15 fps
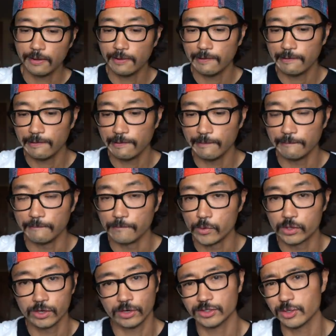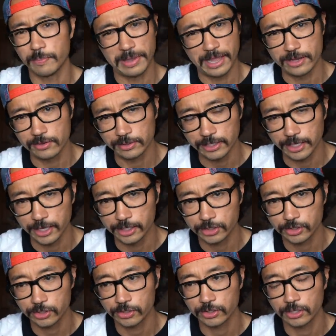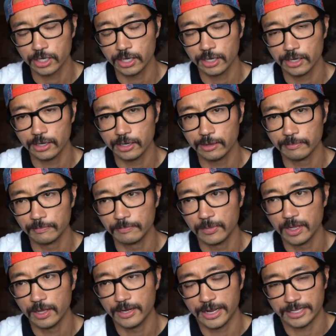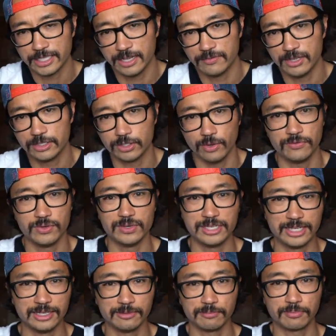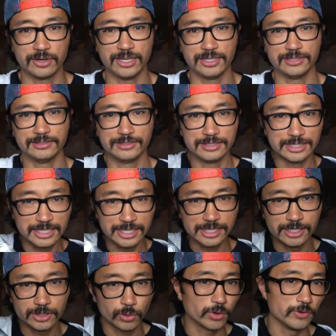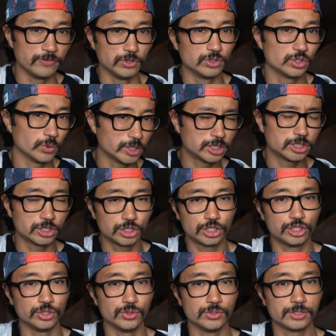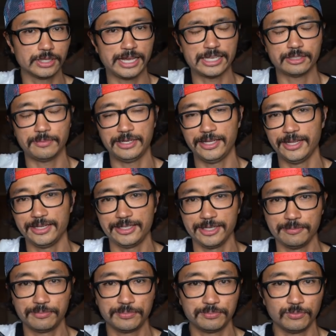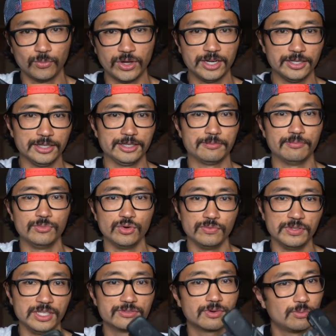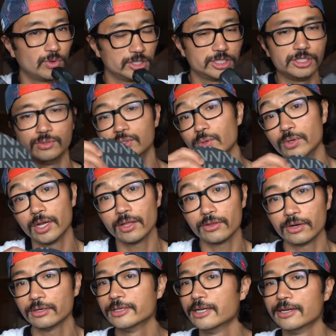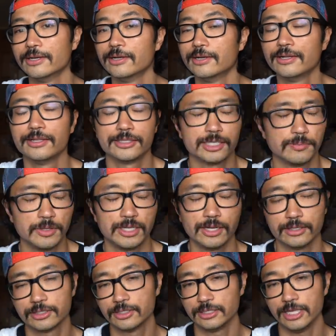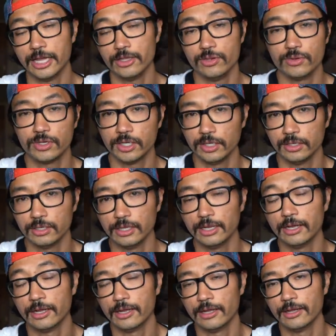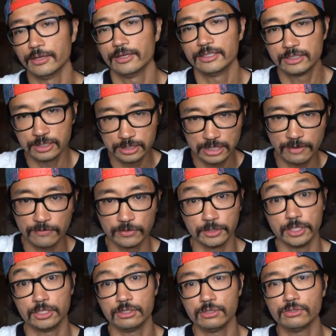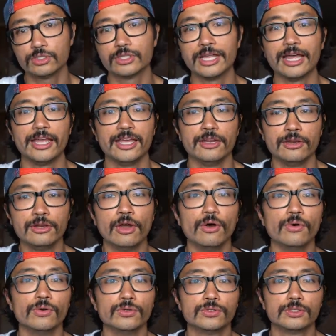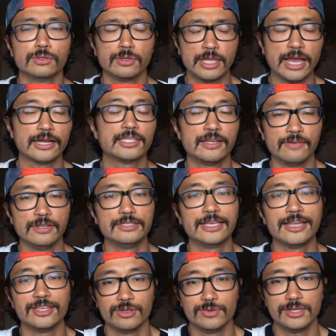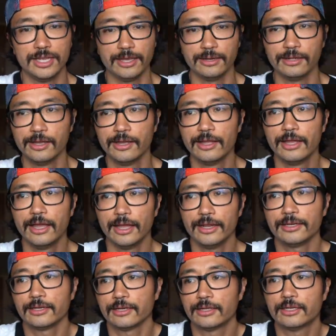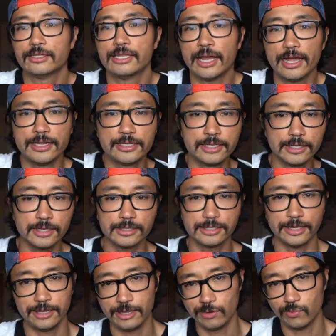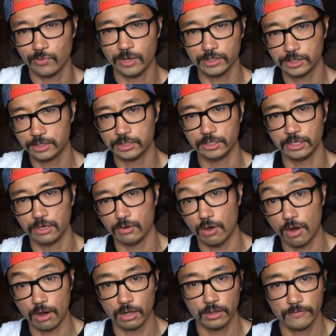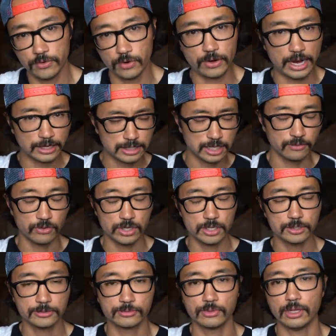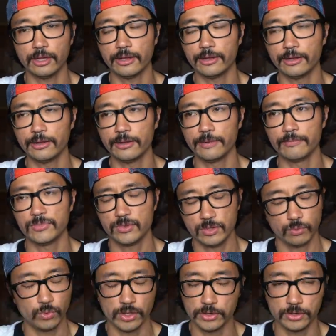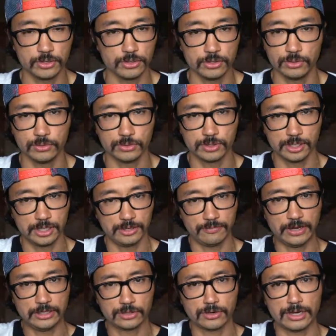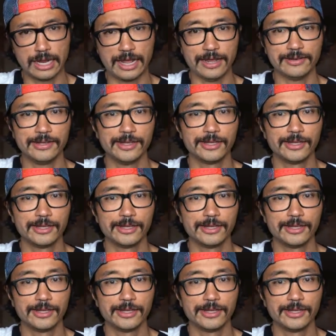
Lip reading: You can also manually enter an activity. So if you didn't bring these, or if you switched shoes last minute and didn't want to like move these from one shoe to another, something else that you can just definitely do so that it knows the activities that you did. And the idea is that it wants to know all of your activities, whether you use the device or not,